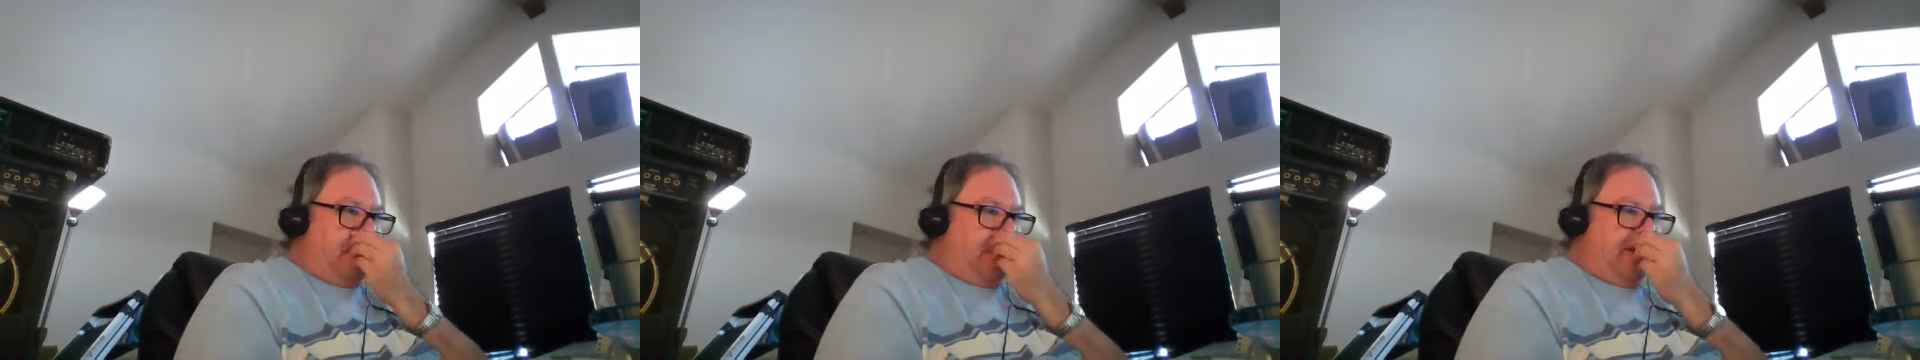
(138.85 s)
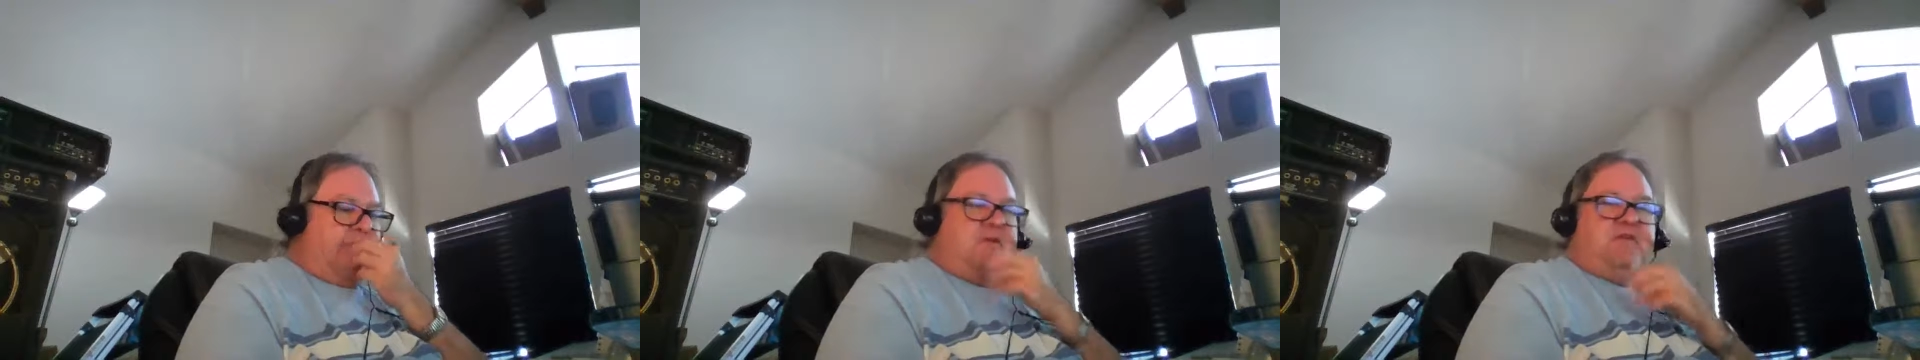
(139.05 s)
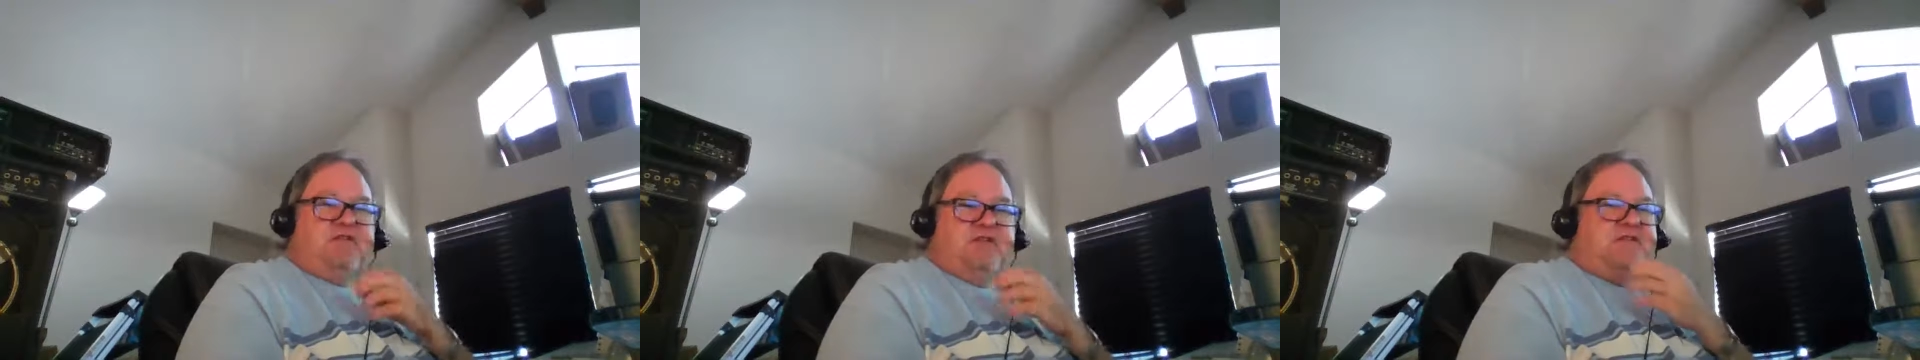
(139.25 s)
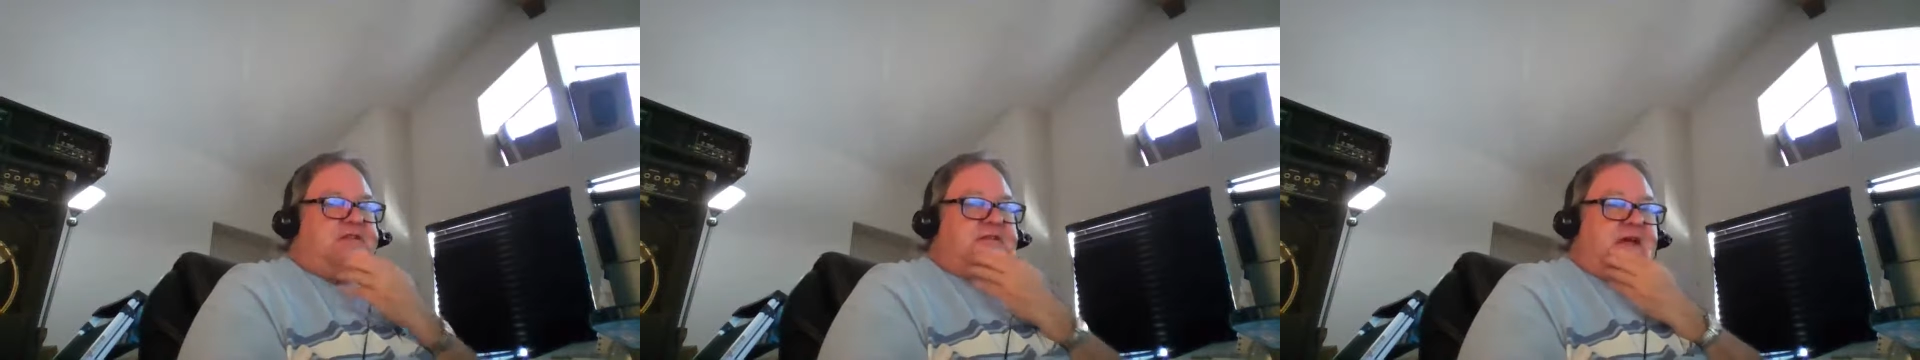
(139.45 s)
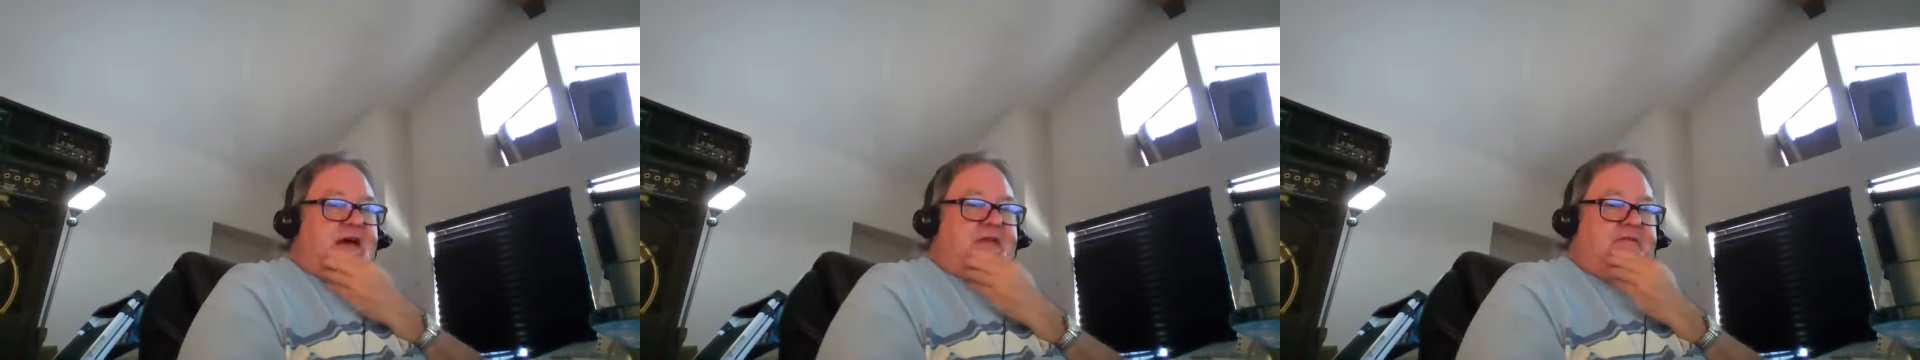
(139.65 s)
and there's just a
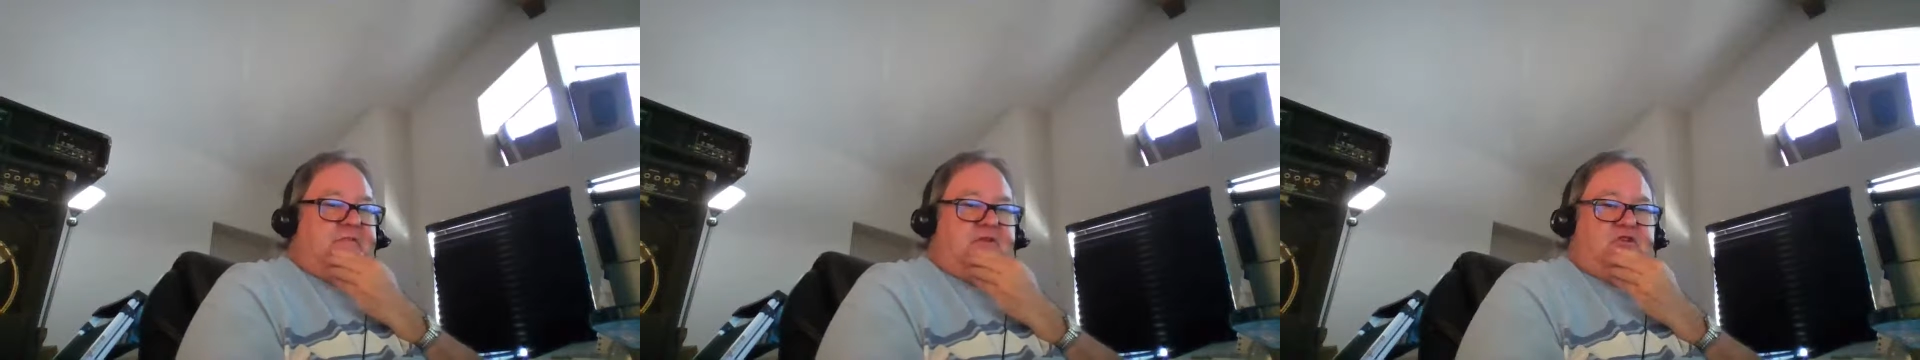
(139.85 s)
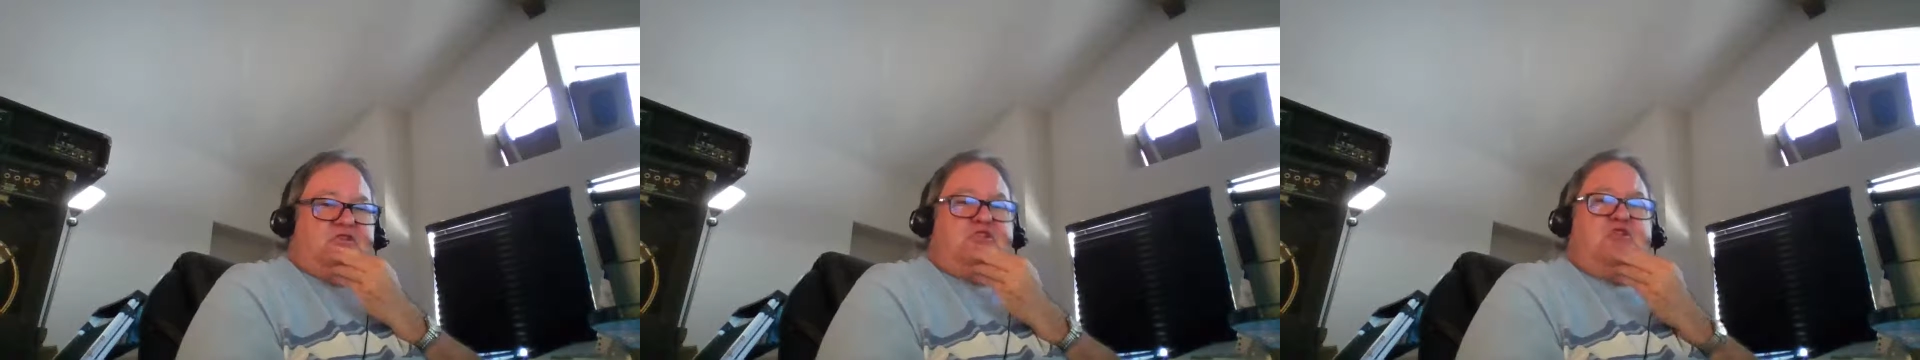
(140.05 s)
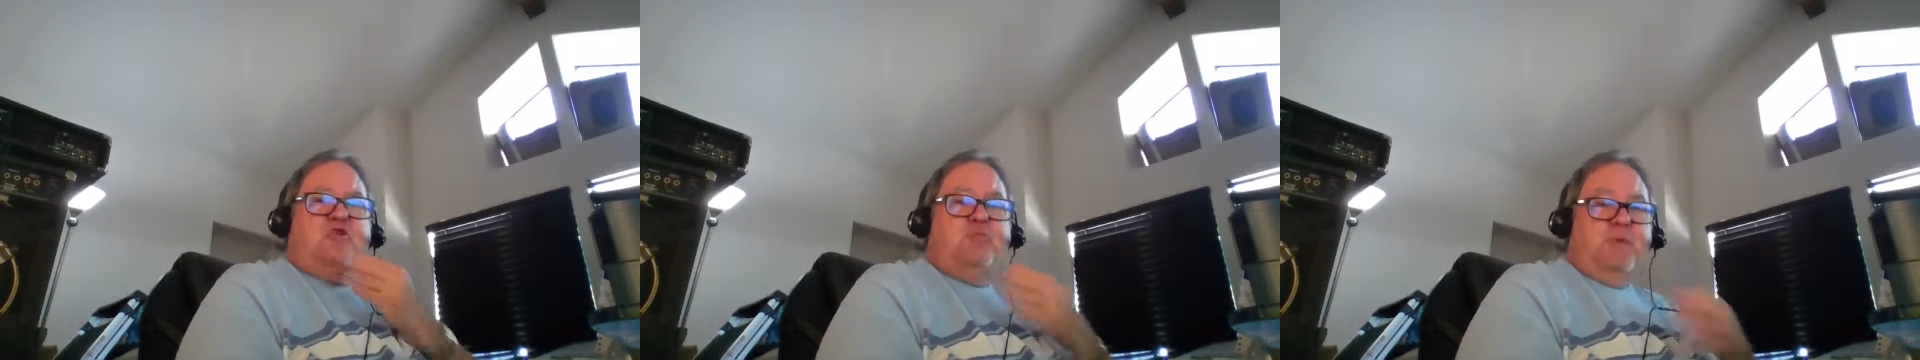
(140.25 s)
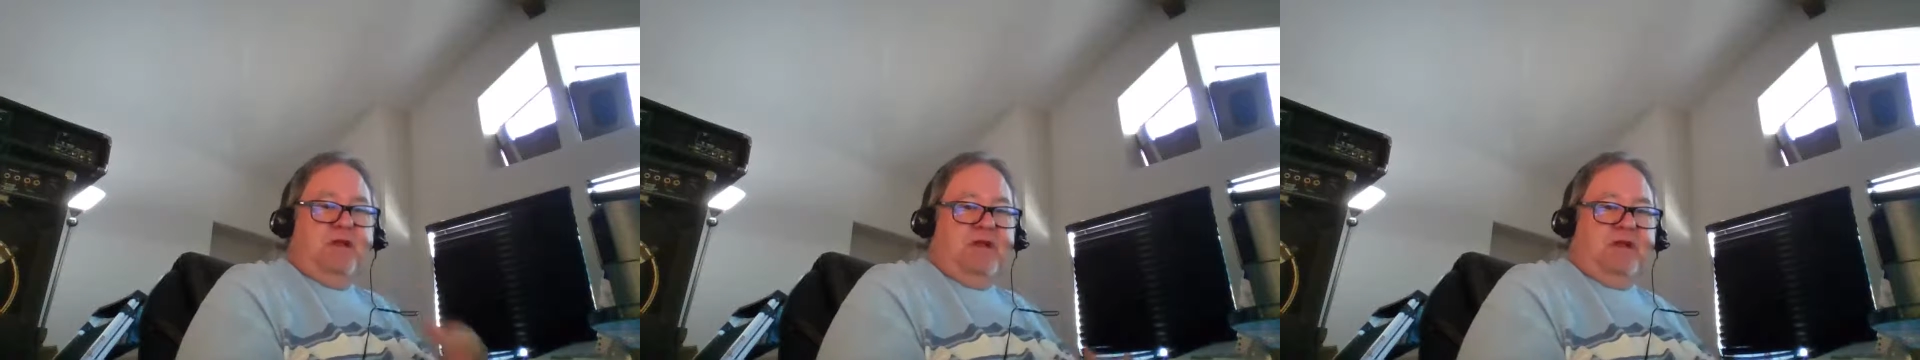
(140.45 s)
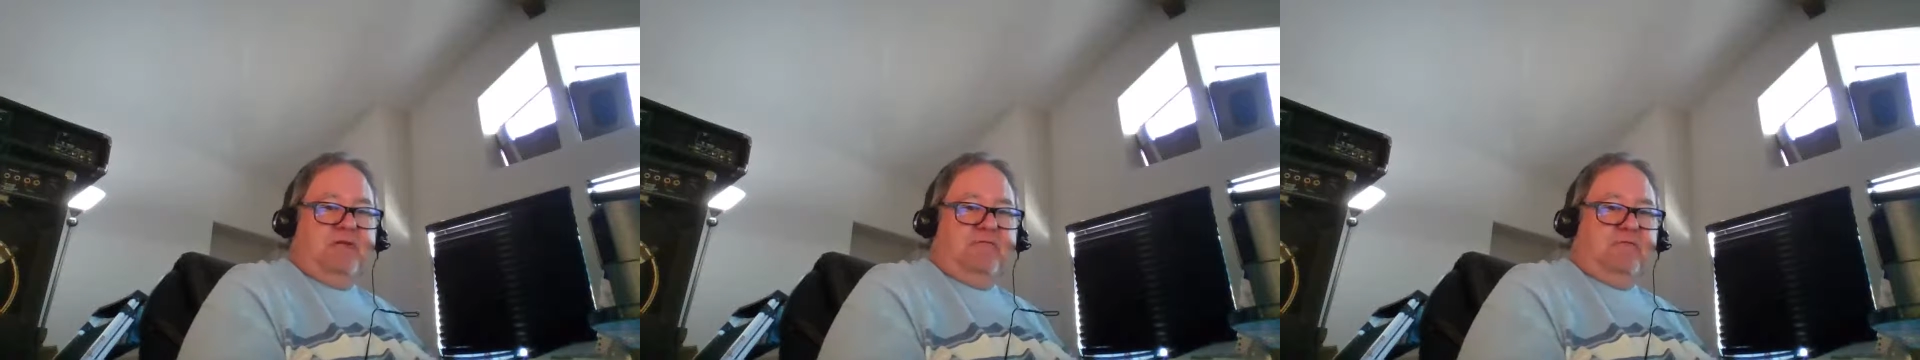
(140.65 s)
lot of them. There's too
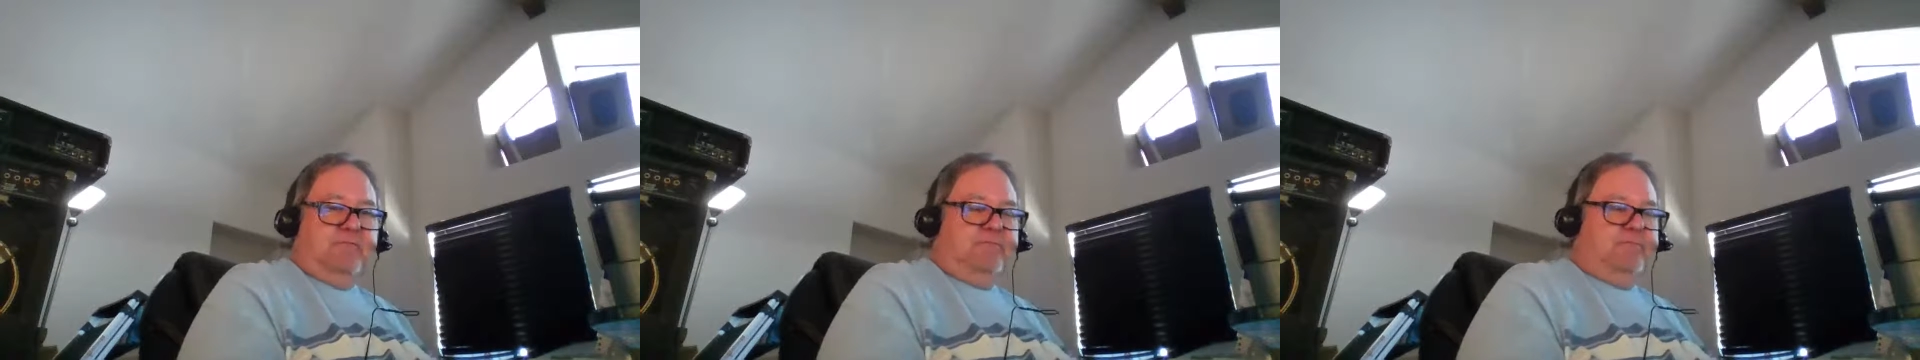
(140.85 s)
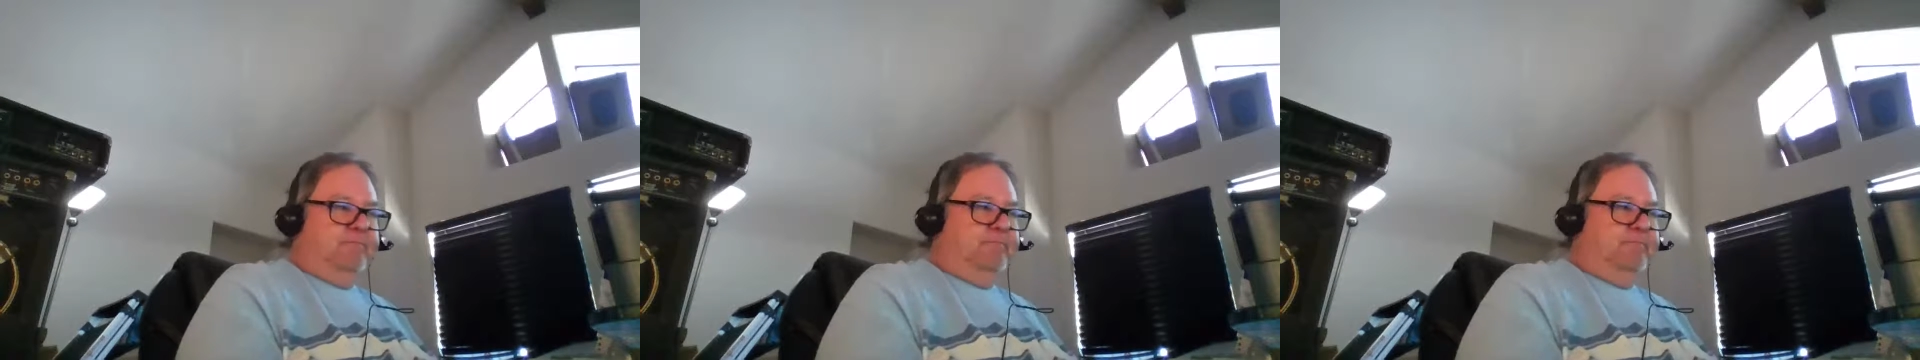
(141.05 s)
many of them